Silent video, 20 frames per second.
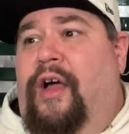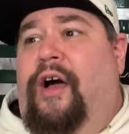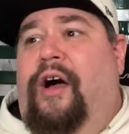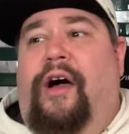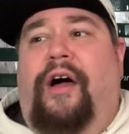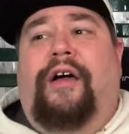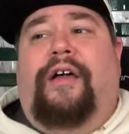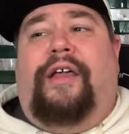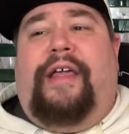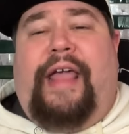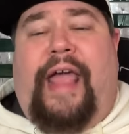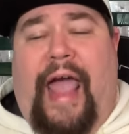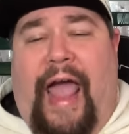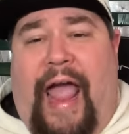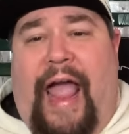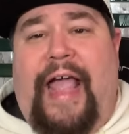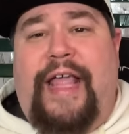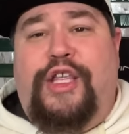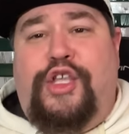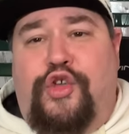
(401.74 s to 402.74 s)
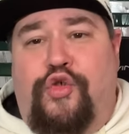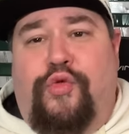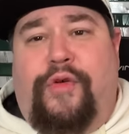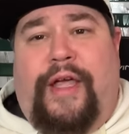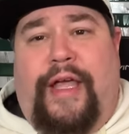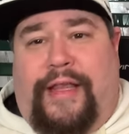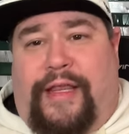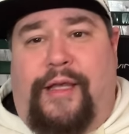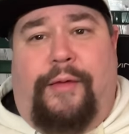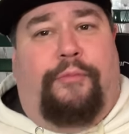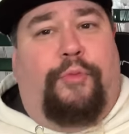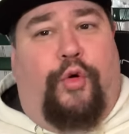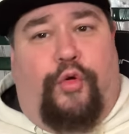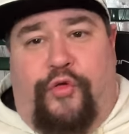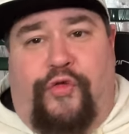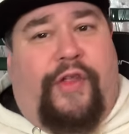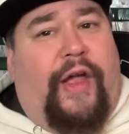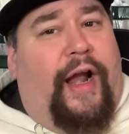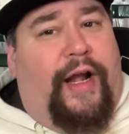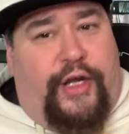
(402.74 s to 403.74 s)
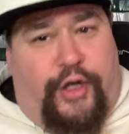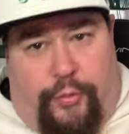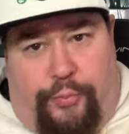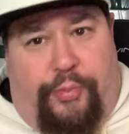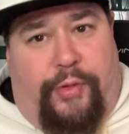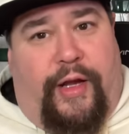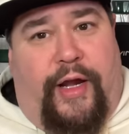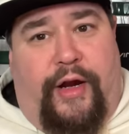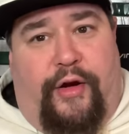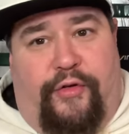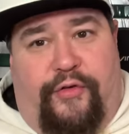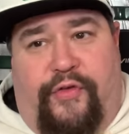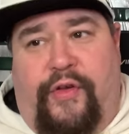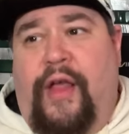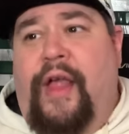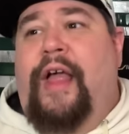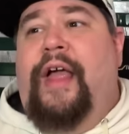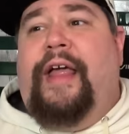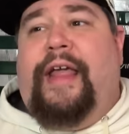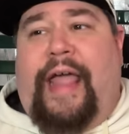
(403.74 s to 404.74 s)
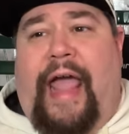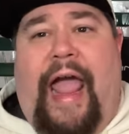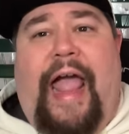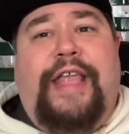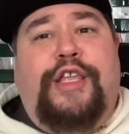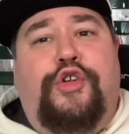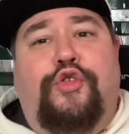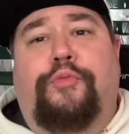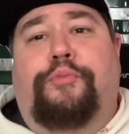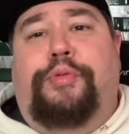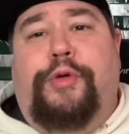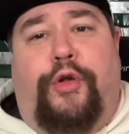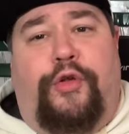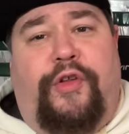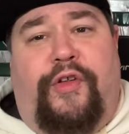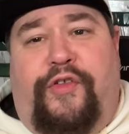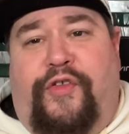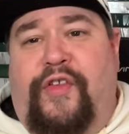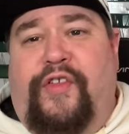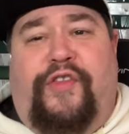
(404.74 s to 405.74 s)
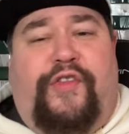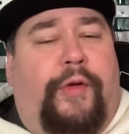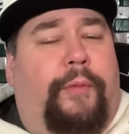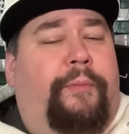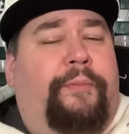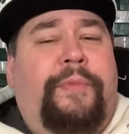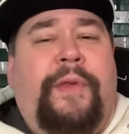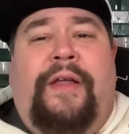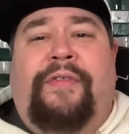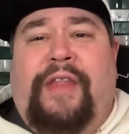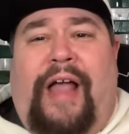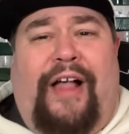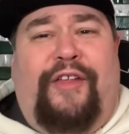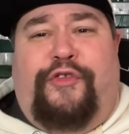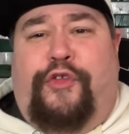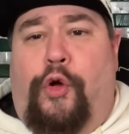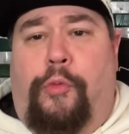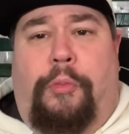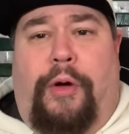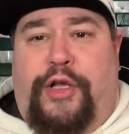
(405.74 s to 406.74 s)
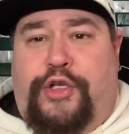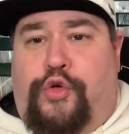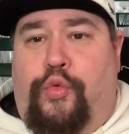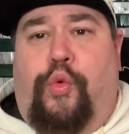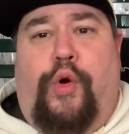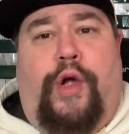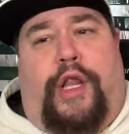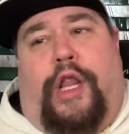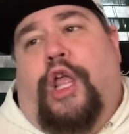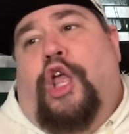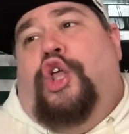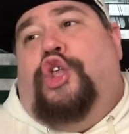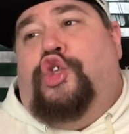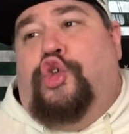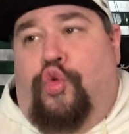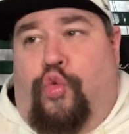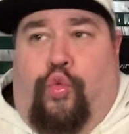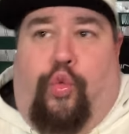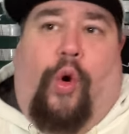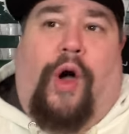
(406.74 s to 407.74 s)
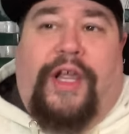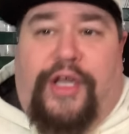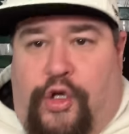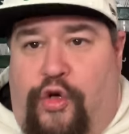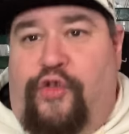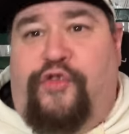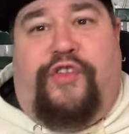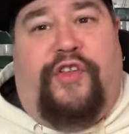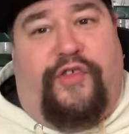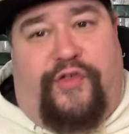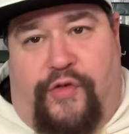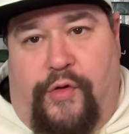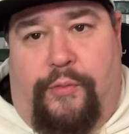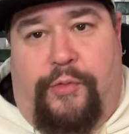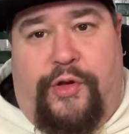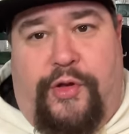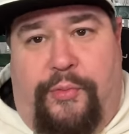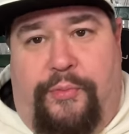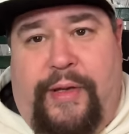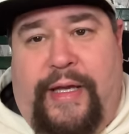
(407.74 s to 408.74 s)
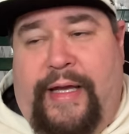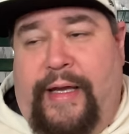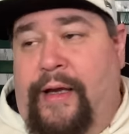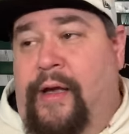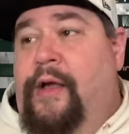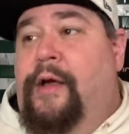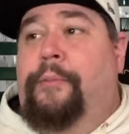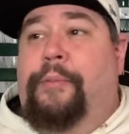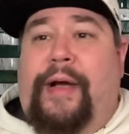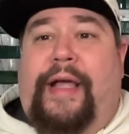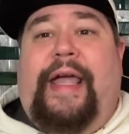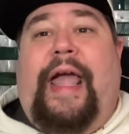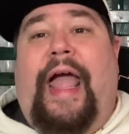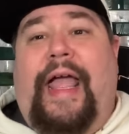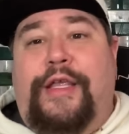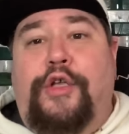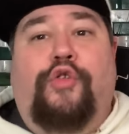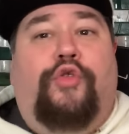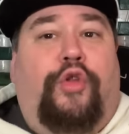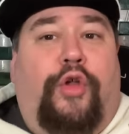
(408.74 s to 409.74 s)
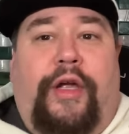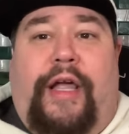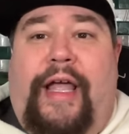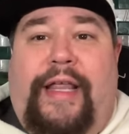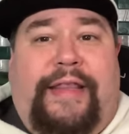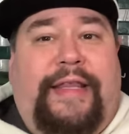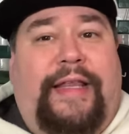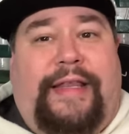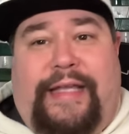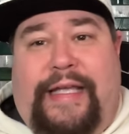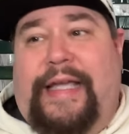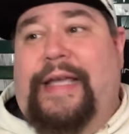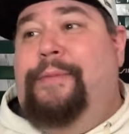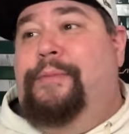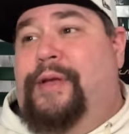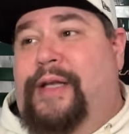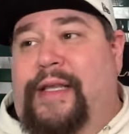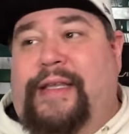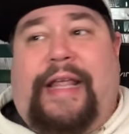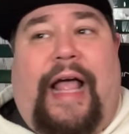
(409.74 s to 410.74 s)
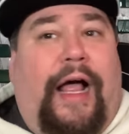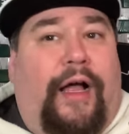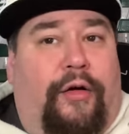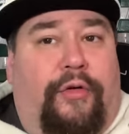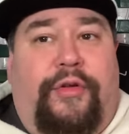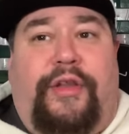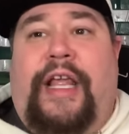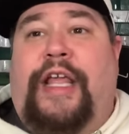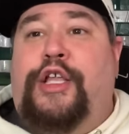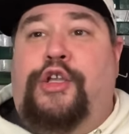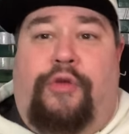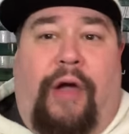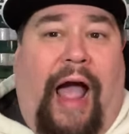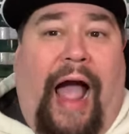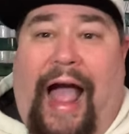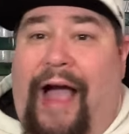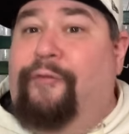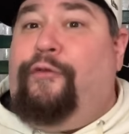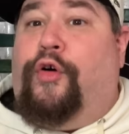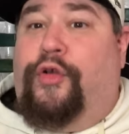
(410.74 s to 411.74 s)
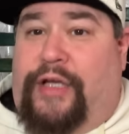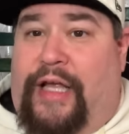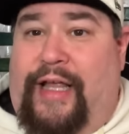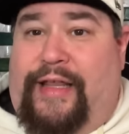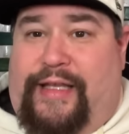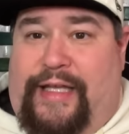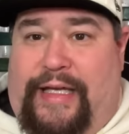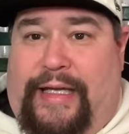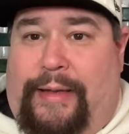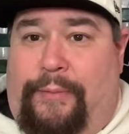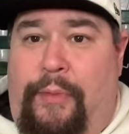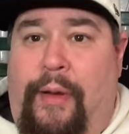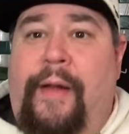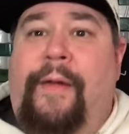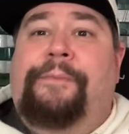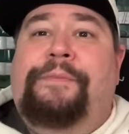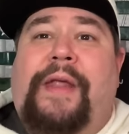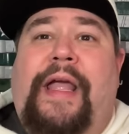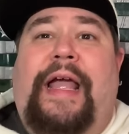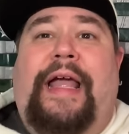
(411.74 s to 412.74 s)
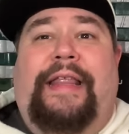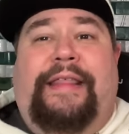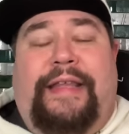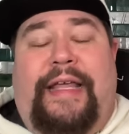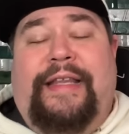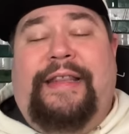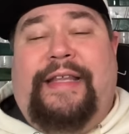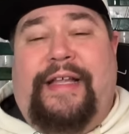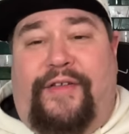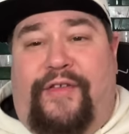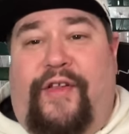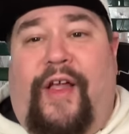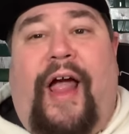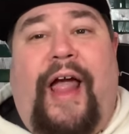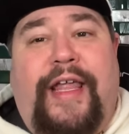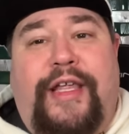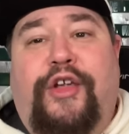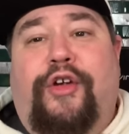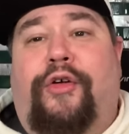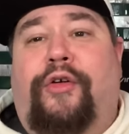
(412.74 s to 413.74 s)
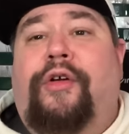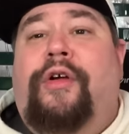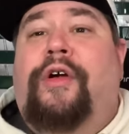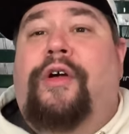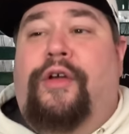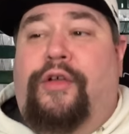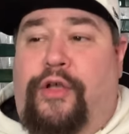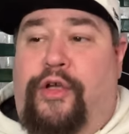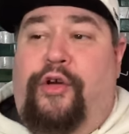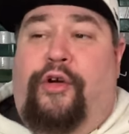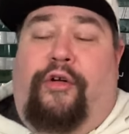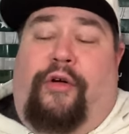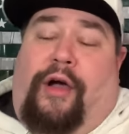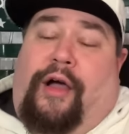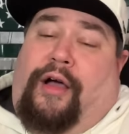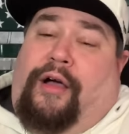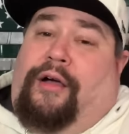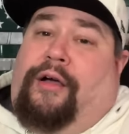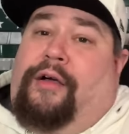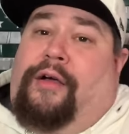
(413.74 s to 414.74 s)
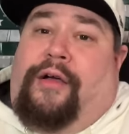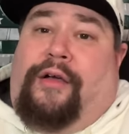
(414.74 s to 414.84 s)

Uh, can you get the most out of your players? Can you build a system, not so much what you want your system to be, but can you look at the team and the talent that you have on that team and then design your, your, uh,